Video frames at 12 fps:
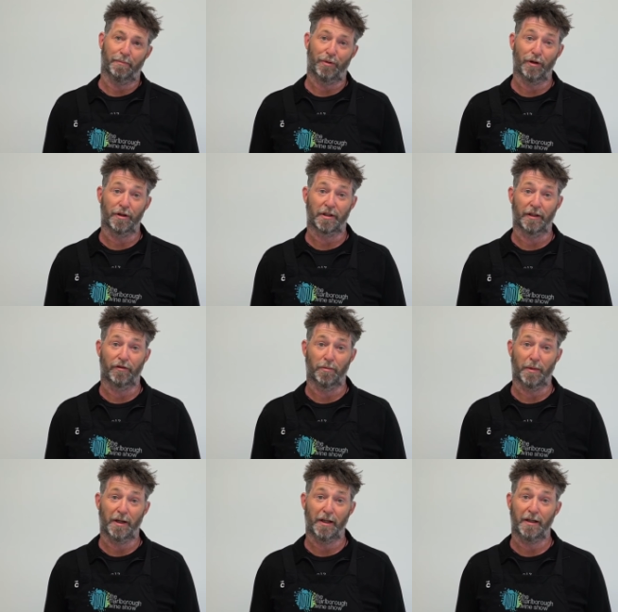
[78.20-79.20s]
Personally for
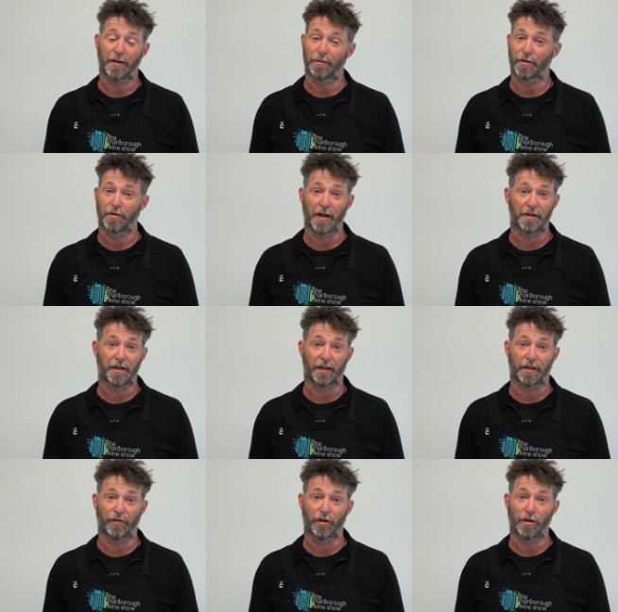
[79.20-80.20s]
me, it was great
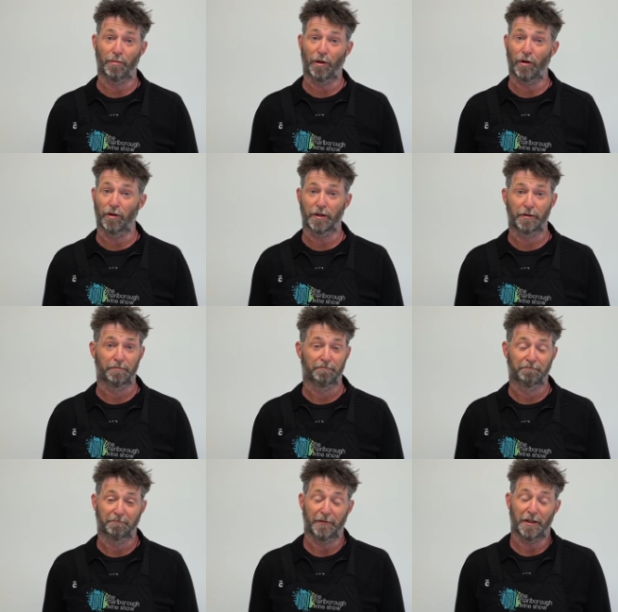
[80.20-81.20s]
seeing Sauvignon Blanc,
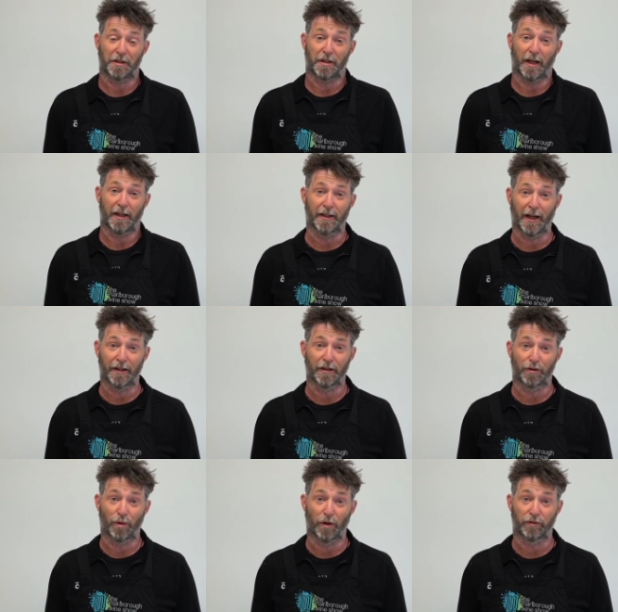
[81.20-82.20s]
let's say
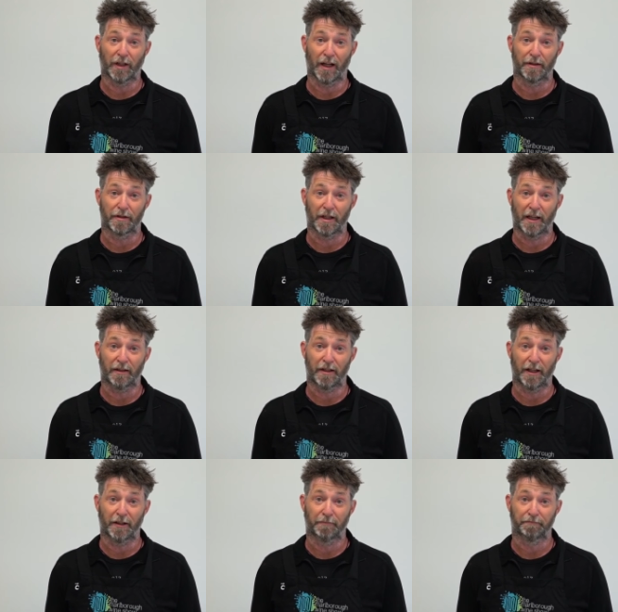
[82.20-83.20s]
under 12 tonnes a
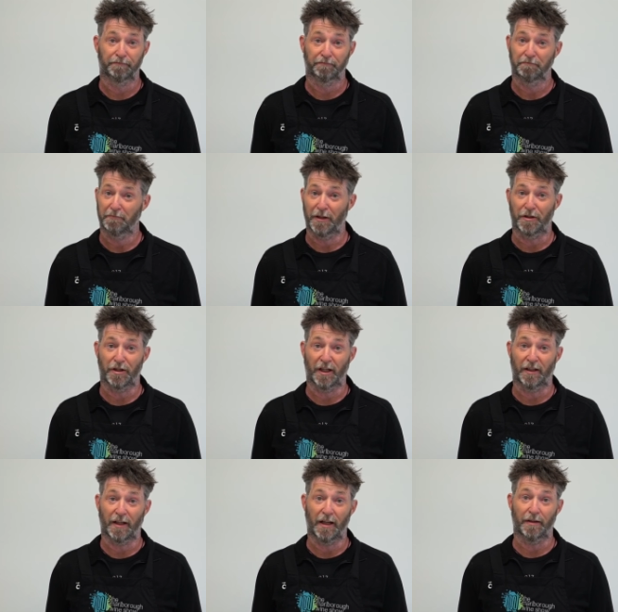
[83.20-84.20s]
hectare, and
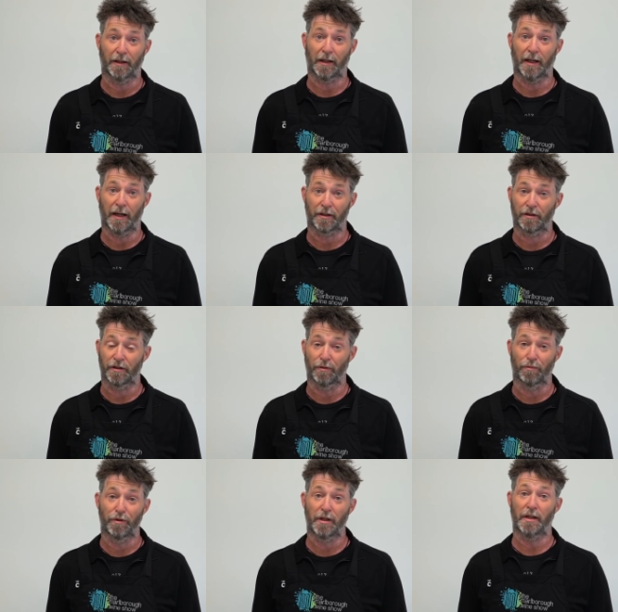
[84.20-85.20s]
seeing that in the glass, because it
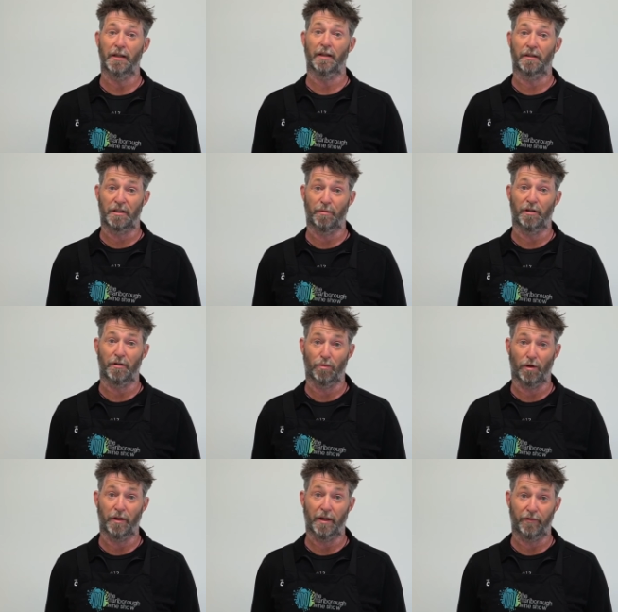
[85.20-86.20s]
really exhibited
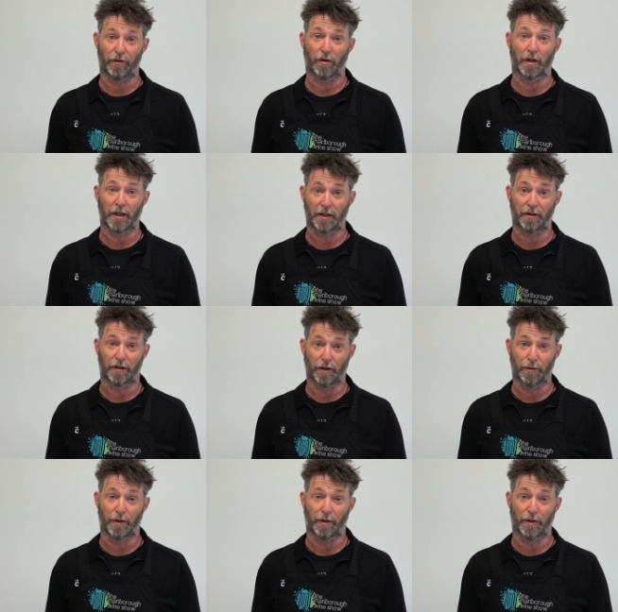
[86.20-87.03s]
what that variety can do.